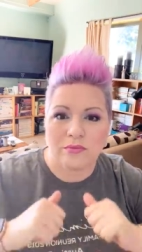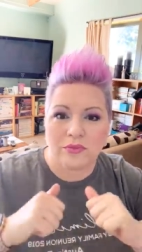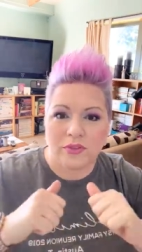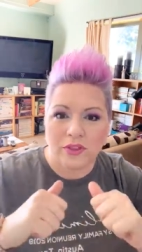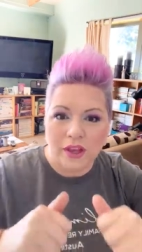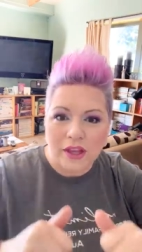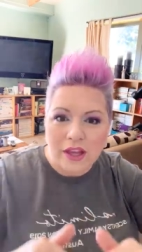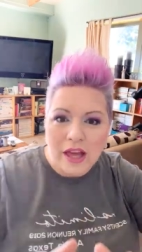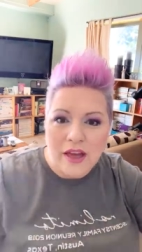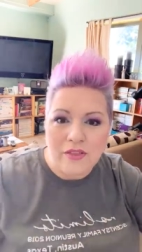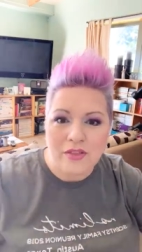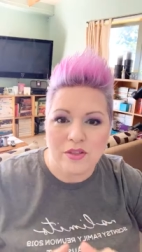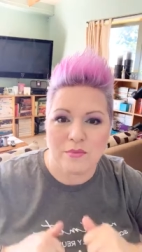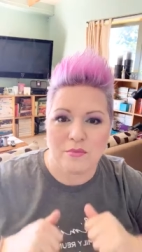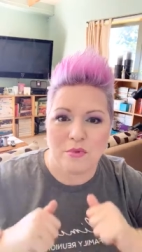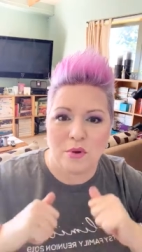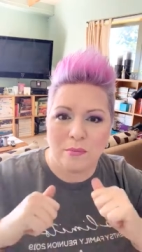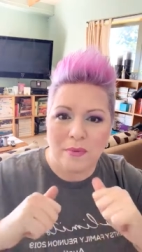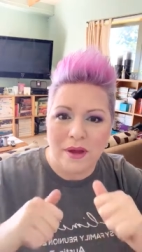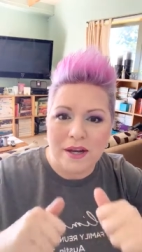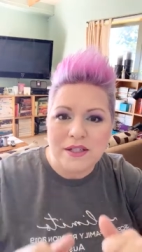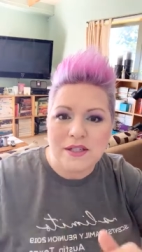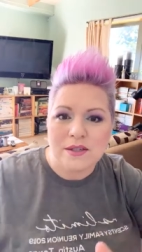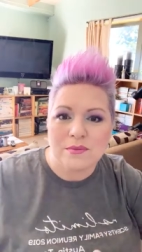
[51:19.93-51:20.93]
that got the
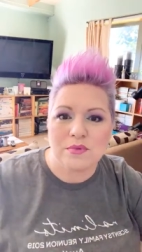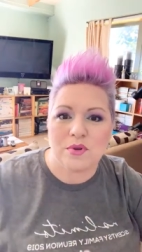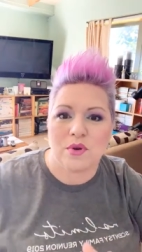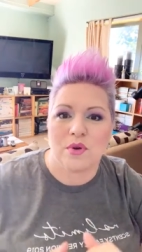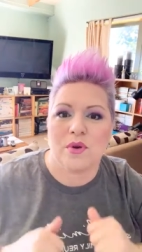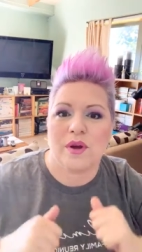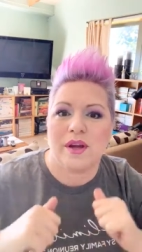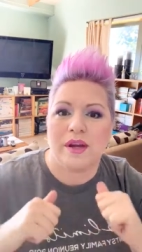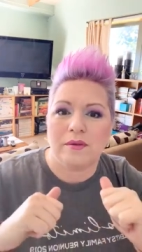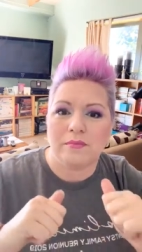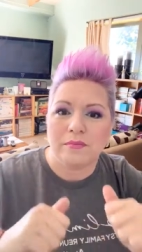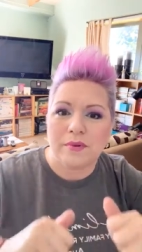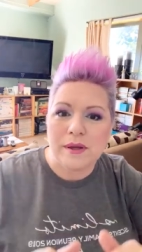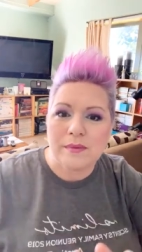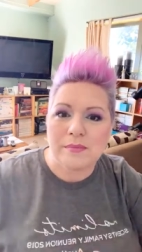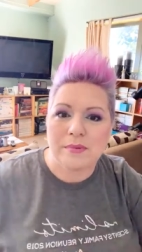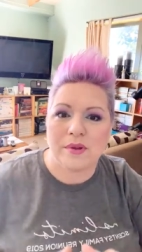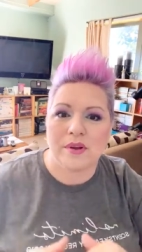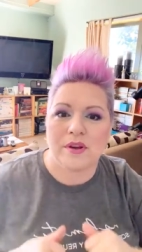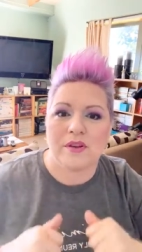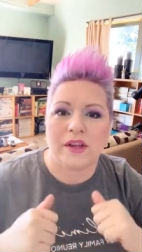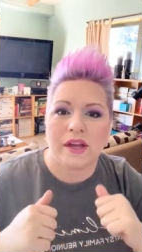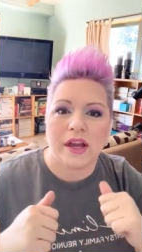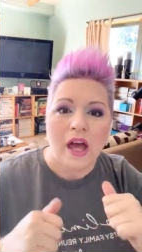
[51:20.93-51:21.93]
momentum going and people
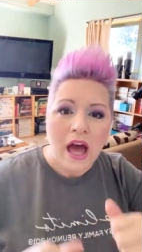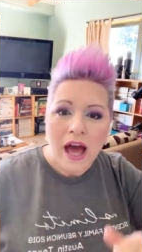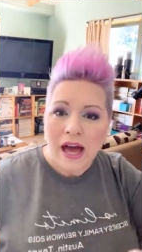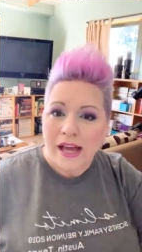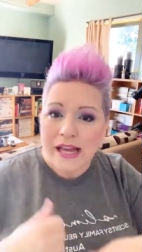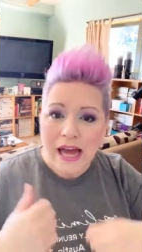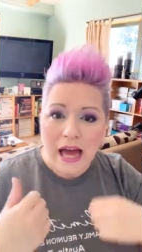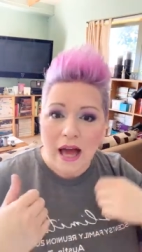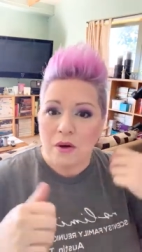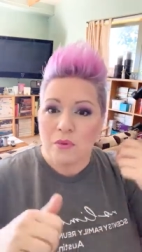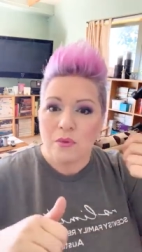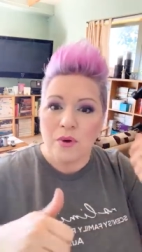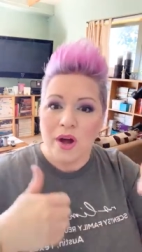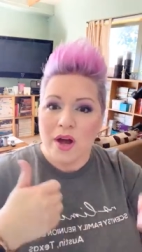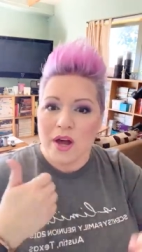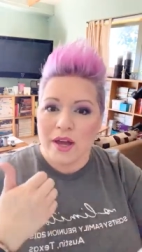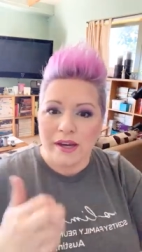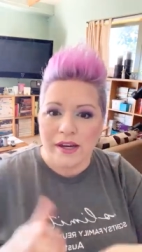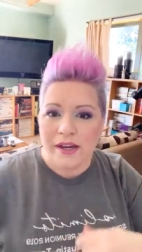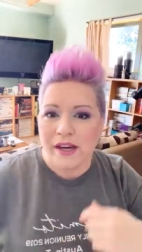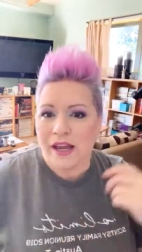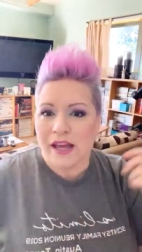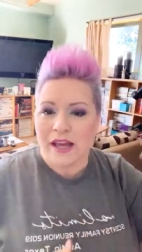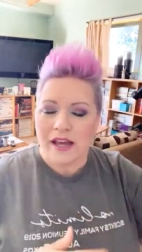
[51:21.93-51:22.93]
are like got
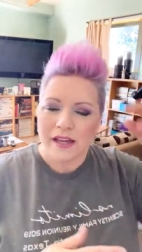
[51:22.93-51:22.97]
one